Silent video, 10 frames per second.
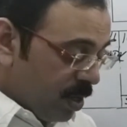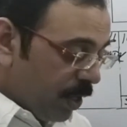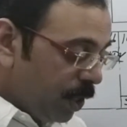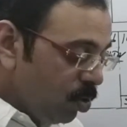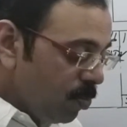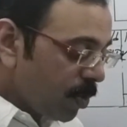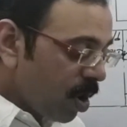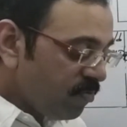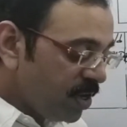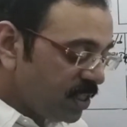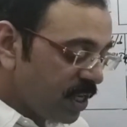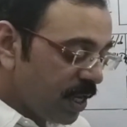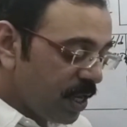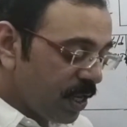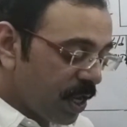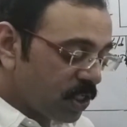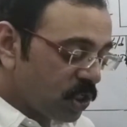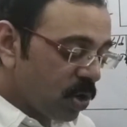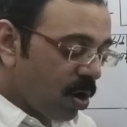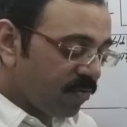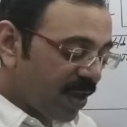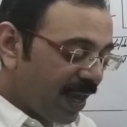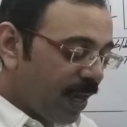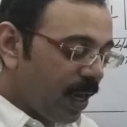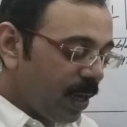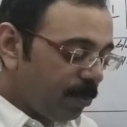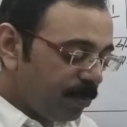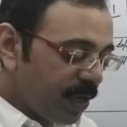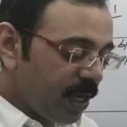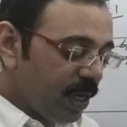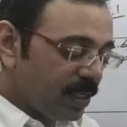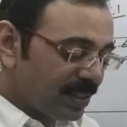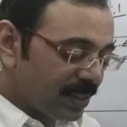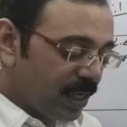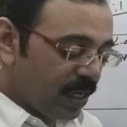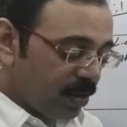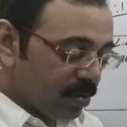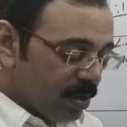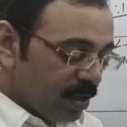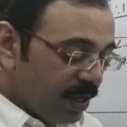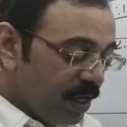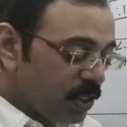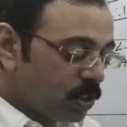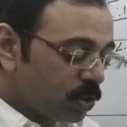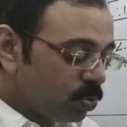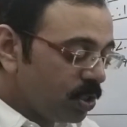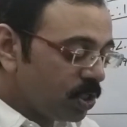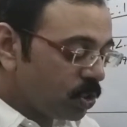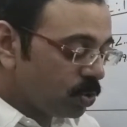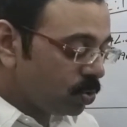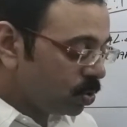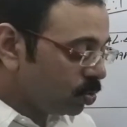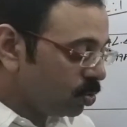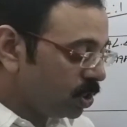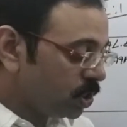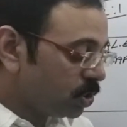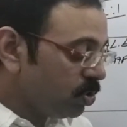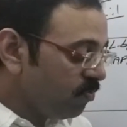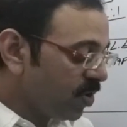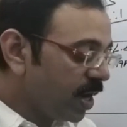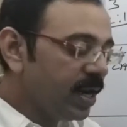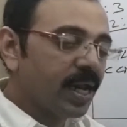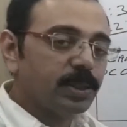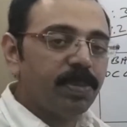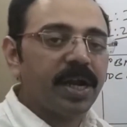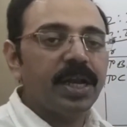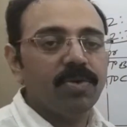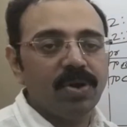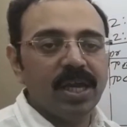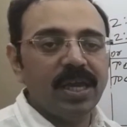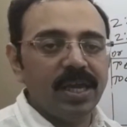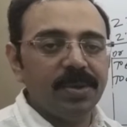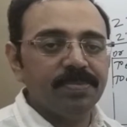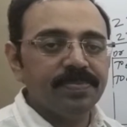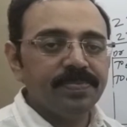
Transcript: New profit sharing ratio of A, B, C is 2:2:1 respectively.